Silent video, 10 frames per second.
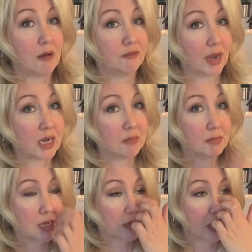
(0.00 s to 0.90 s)

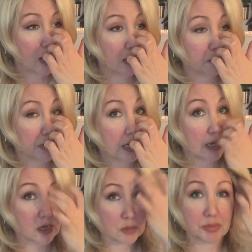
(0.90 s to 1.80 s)
vitamin B
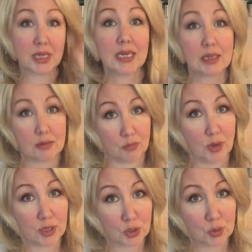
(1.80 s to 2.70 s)
gets depleted
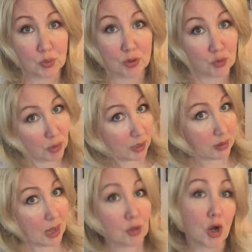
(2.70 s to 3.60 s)
when you
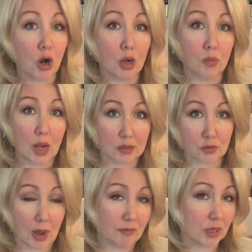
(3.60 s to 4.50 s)
drink alcohol while
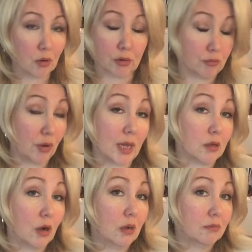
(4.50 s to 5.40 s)
traveling or drink
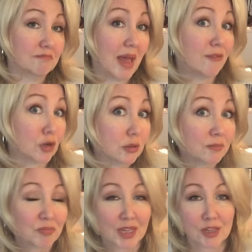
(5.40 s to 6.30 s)
alcohol ever.